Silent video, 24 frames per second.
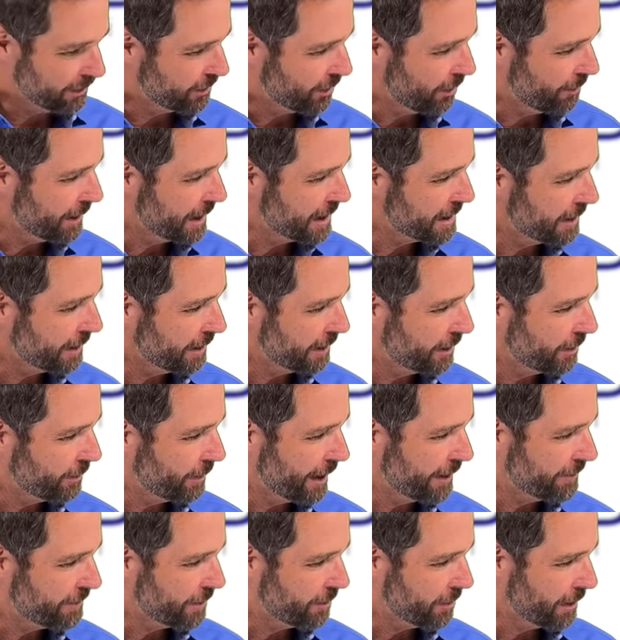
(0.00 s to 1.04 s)
So basically the
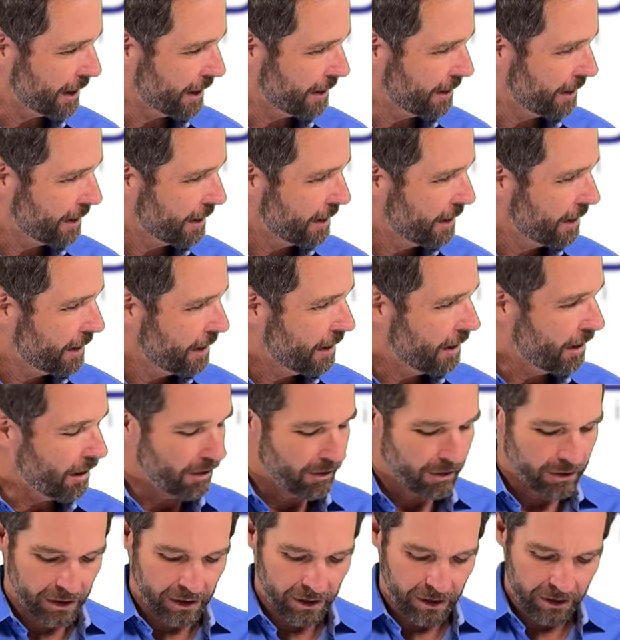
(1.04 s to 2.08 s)
wave to play all
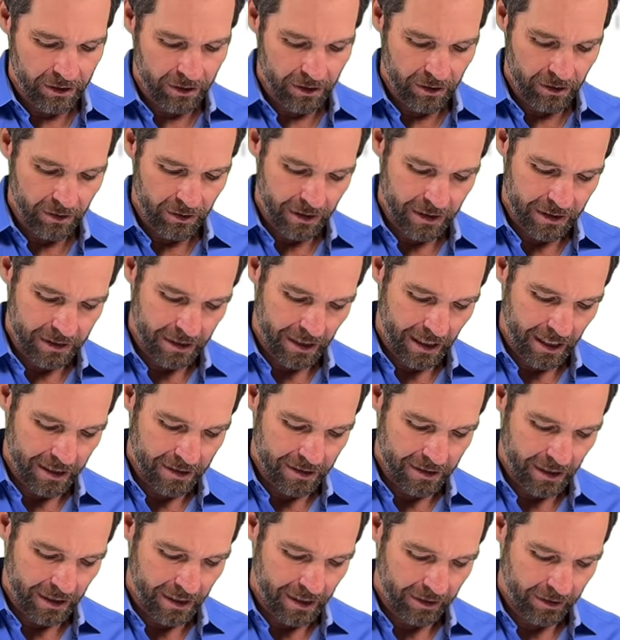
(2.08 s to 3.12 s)
they're going to do is
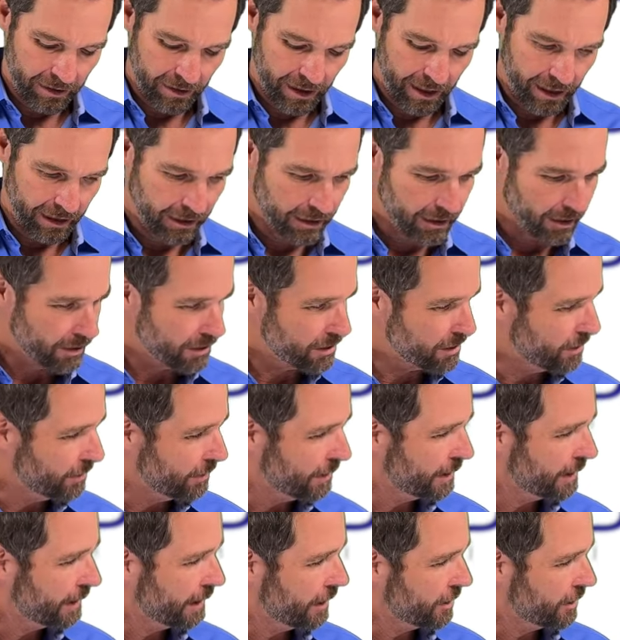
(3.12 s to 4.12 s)
as they get their hand close to it,